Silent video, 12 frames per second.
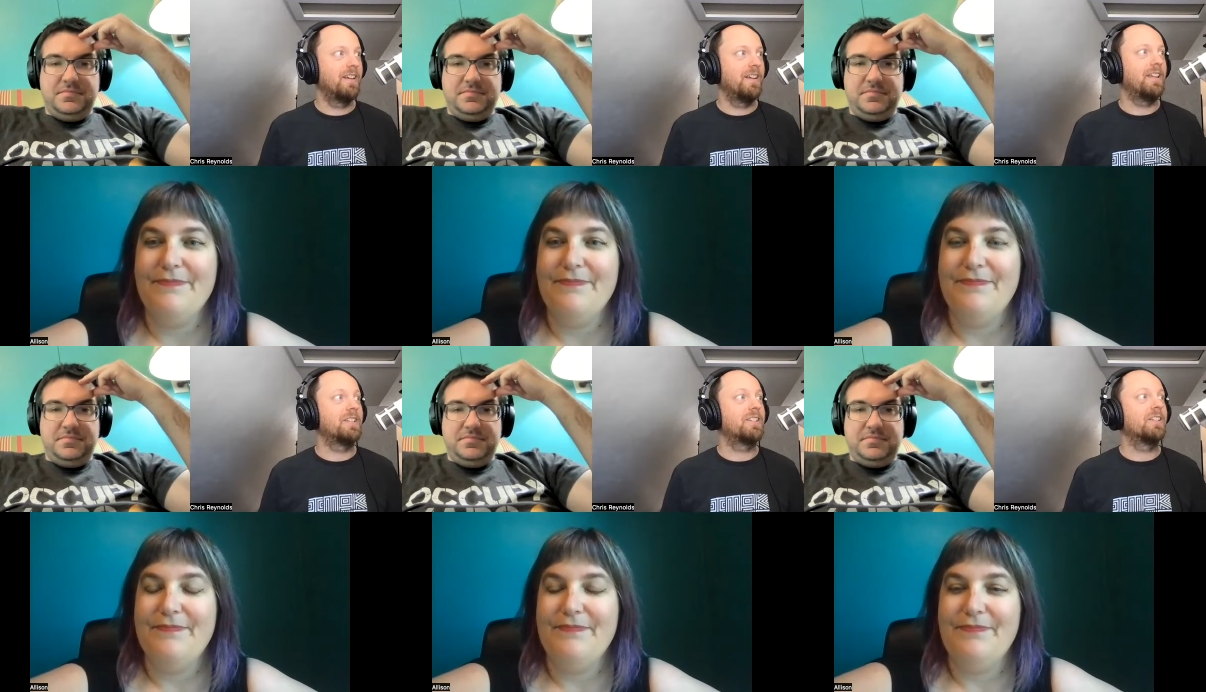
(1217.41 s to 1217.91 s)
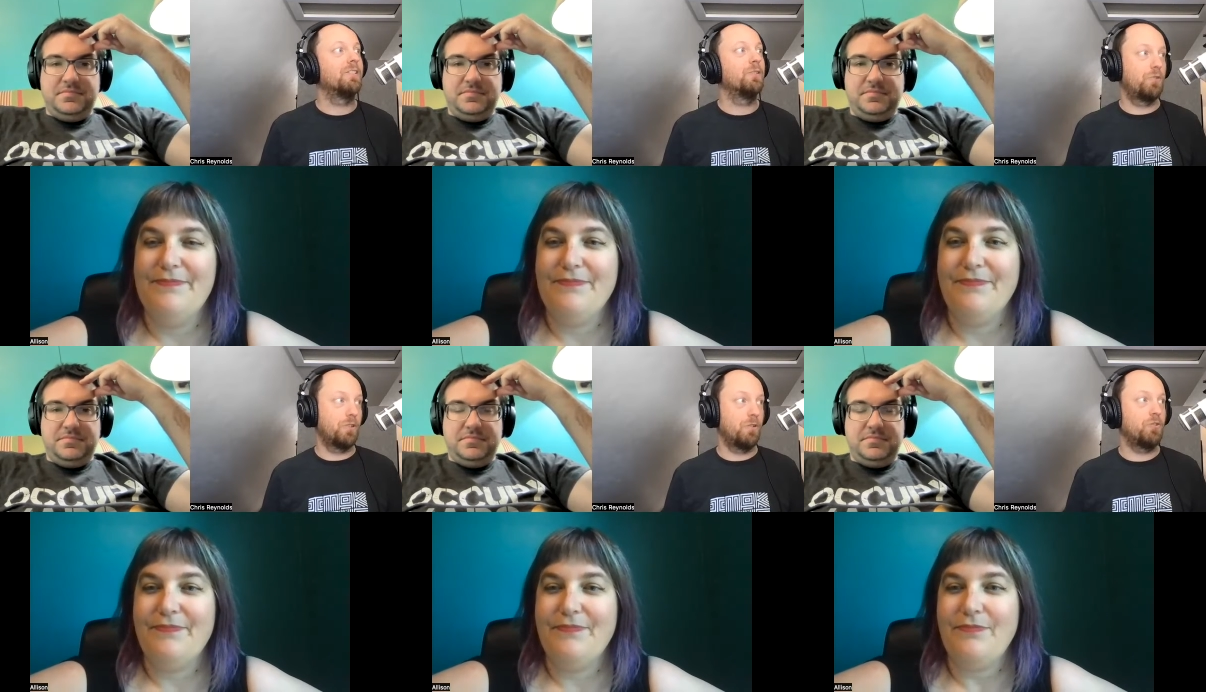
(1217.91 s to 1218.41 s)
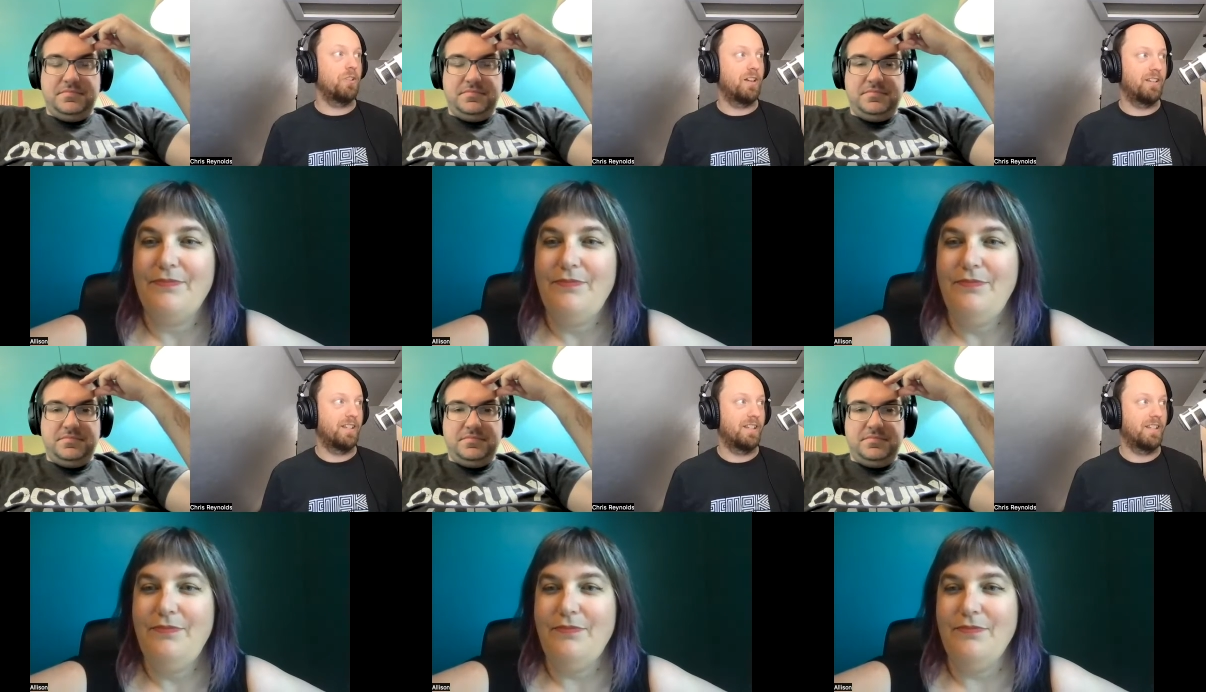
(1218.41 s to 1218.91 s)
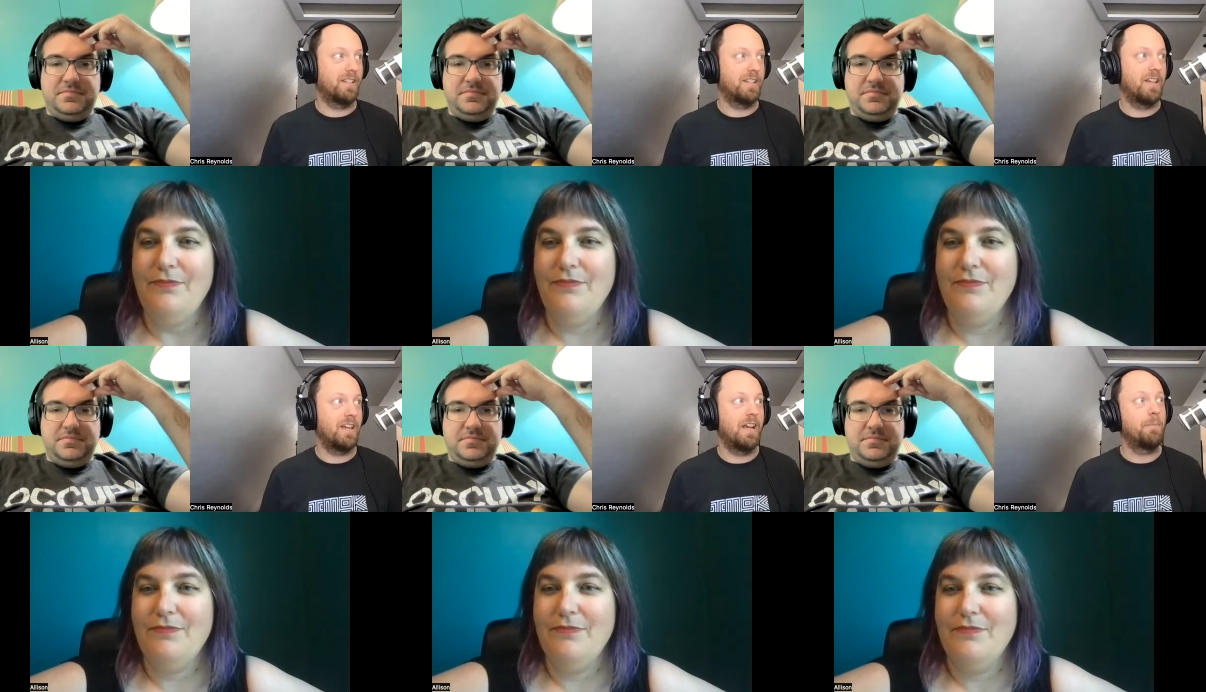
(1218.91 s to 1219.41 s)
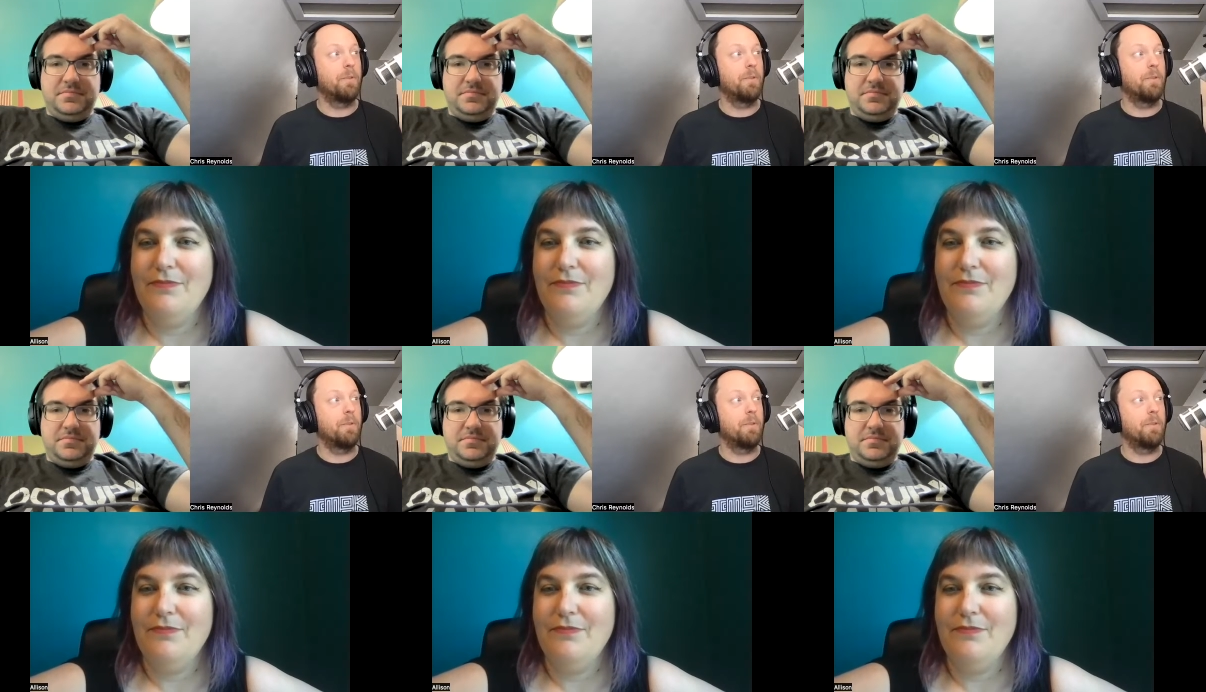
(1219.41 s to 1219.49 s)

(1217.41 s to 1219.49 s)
Speaker 1: And salutogenesis, I'm